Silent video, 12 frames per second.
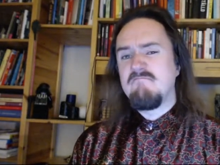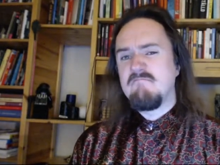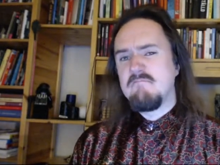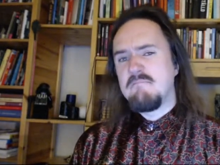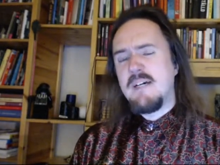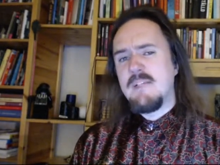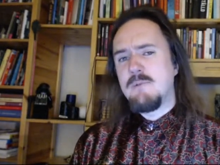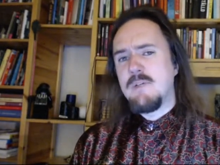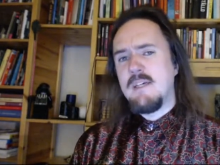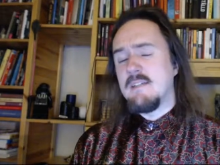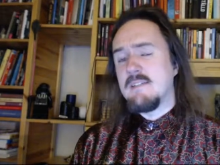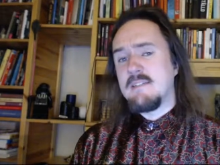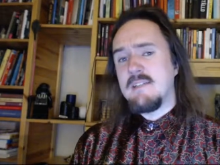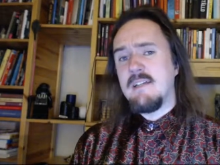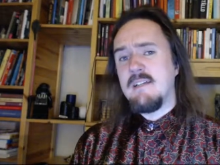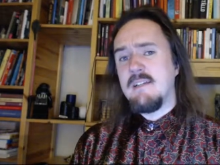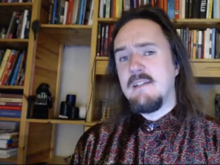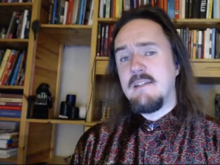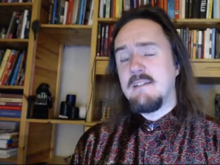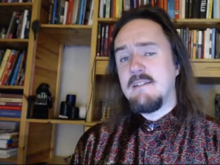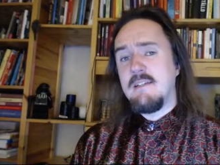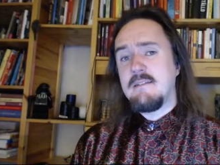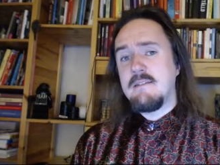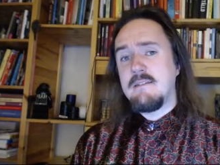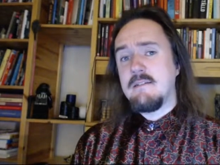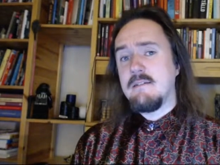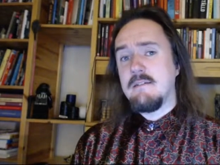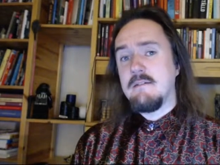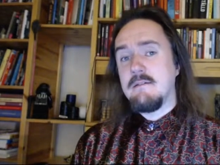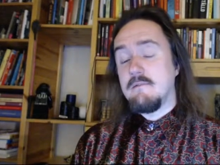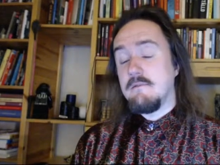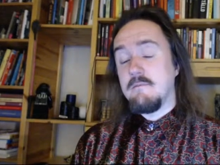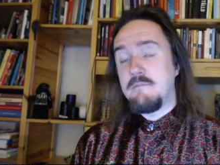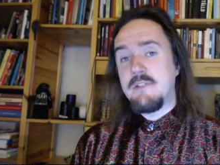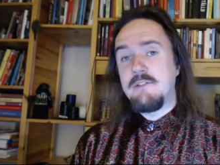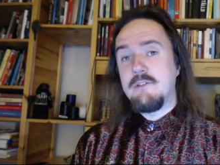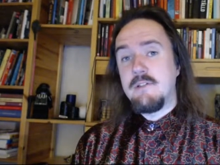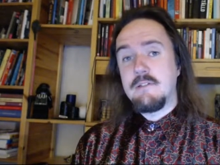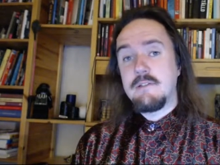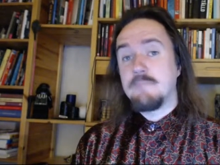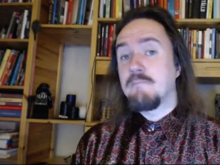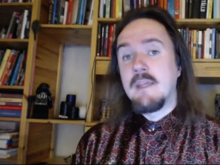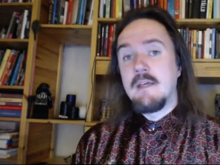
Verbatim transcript: By the way, sadly, this prejudice